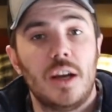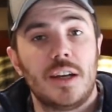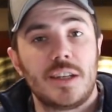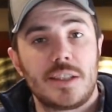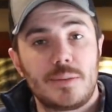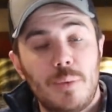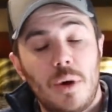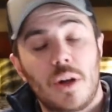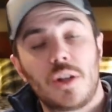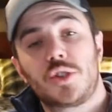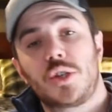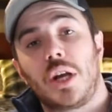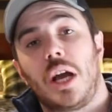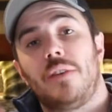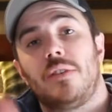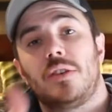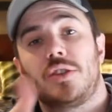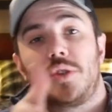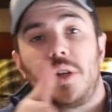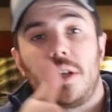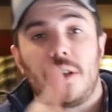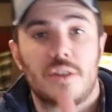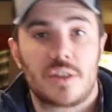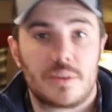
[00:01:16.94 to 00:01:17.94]
a small travel
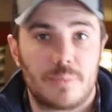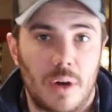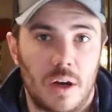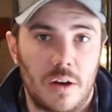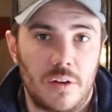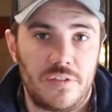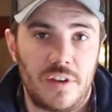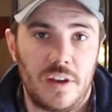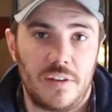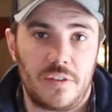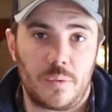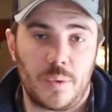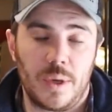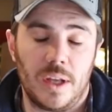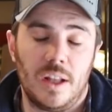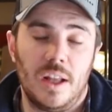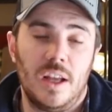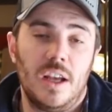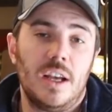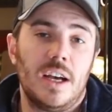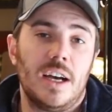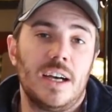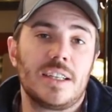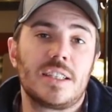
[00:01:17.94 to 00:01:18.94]
trailer, small fifth wheel,
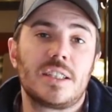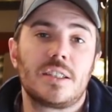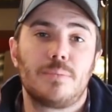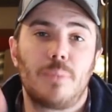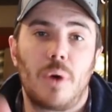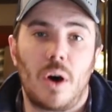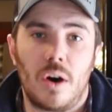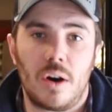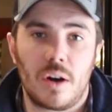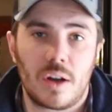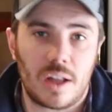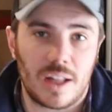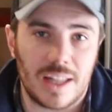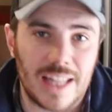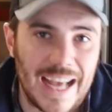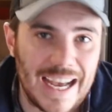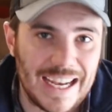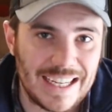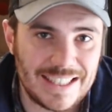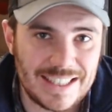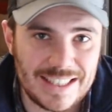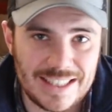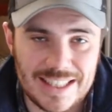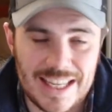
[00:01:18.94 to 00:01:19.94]
a small
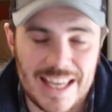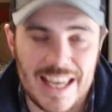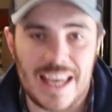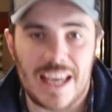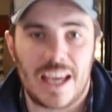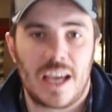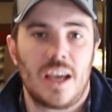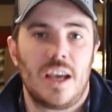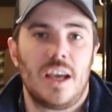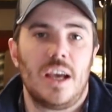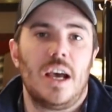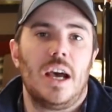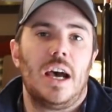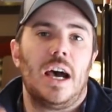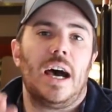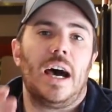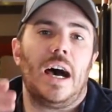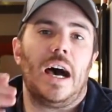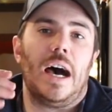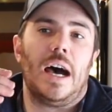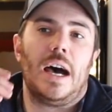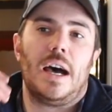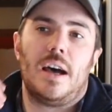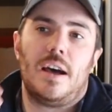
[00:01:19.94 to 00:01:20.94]
Class C.
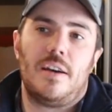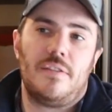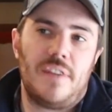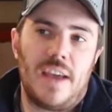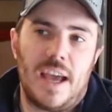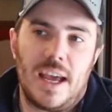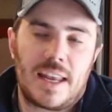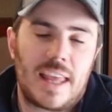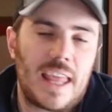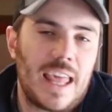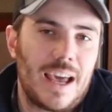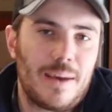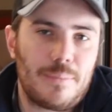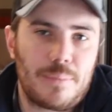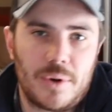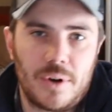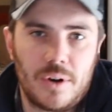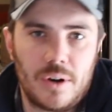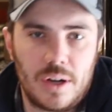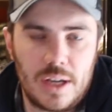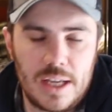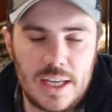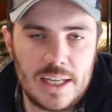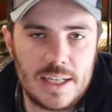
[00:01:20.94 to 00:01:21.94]
A van
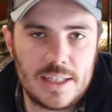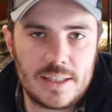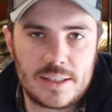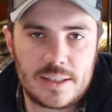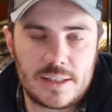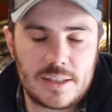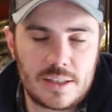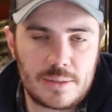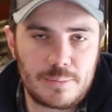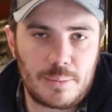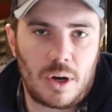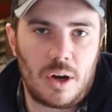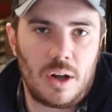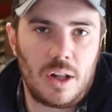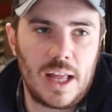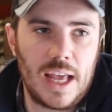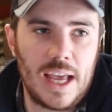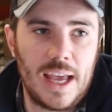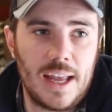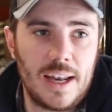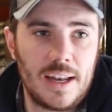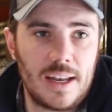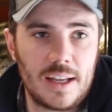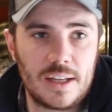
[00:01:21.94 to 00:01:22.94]
camper is small
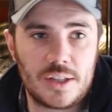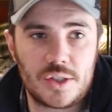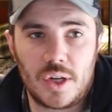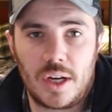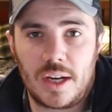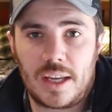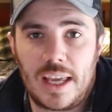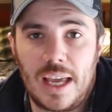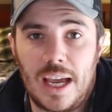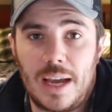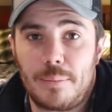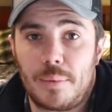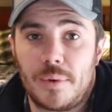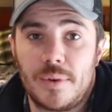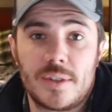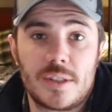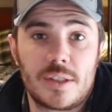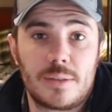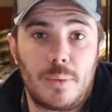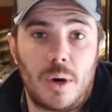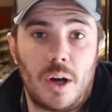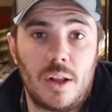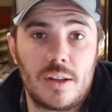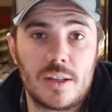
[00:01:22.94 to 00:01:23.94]
and a truck camper is
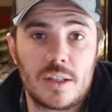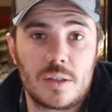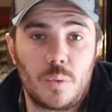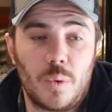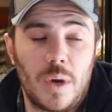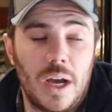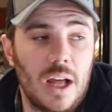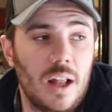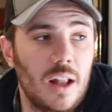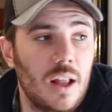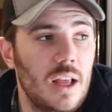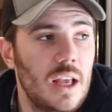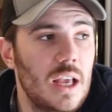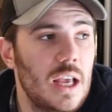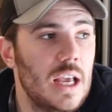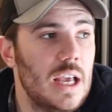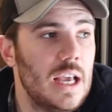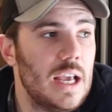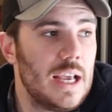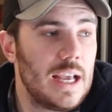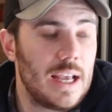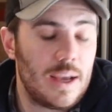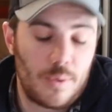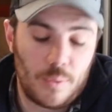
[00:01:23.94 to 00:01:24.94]
small as well.
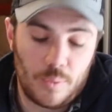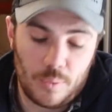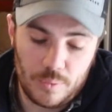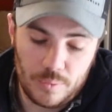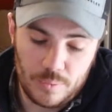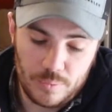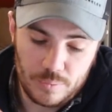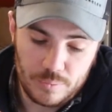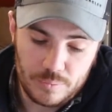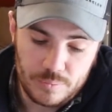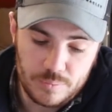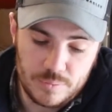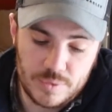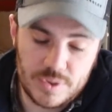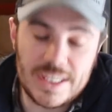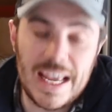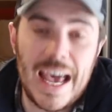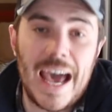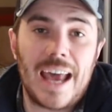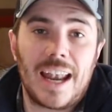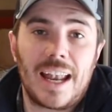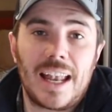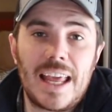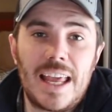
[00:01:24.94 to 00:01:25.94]

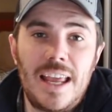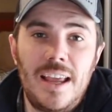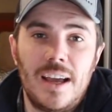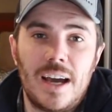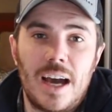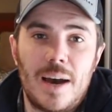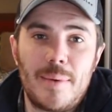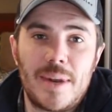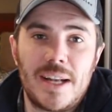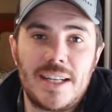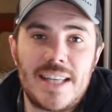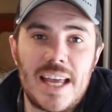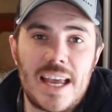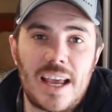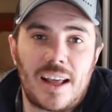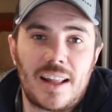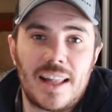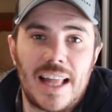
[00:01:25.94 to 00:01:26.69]
Sadly, I'm going to take